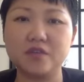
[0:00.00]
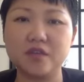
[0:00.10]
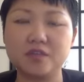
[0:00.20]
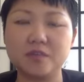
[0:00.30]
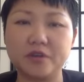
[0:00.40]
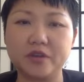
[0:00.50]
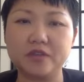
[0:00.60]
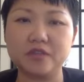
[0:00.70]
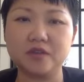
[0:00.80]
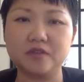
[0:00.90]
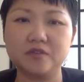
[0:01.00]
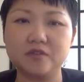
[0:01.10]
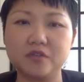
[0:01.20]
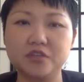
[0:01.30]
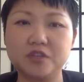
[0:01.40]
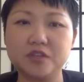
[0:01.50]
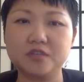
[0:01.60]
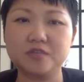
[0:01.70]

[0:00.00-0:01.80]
the experience of the retreat,